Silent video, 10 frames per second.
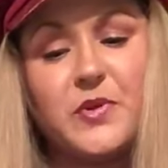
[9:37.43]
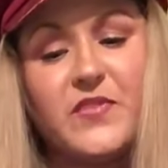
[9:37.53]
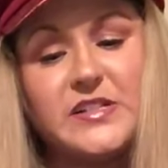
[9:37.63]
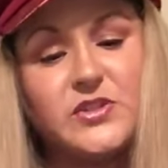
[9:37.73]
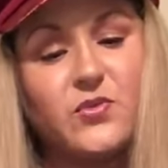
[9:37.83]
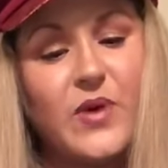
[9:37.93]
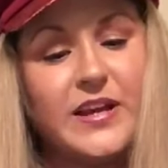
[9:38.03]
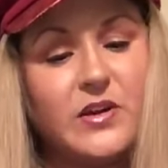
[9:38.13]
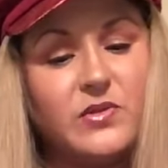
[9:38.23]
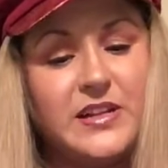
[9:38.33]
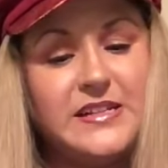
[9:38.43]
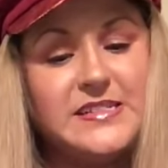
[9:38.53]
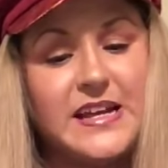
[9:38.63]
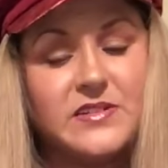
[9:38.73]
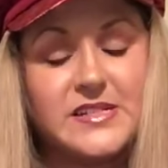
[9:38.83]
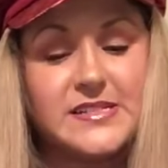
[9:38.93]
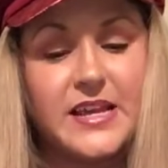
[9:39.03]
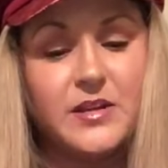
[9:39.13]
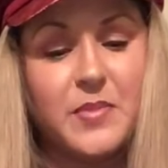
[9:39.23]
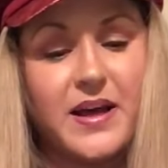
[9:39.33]
Professor Ueno leaned down to say
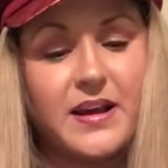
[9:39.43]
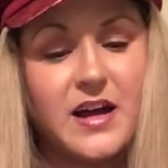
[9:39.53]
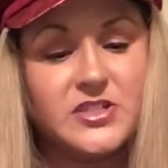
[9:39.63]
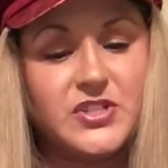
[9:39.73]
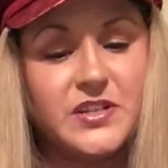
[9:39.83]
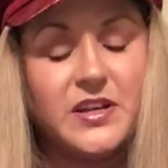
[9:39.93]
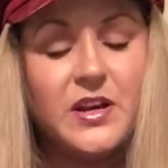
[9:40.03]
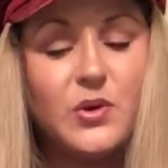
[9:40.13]
goodbye to Hachi.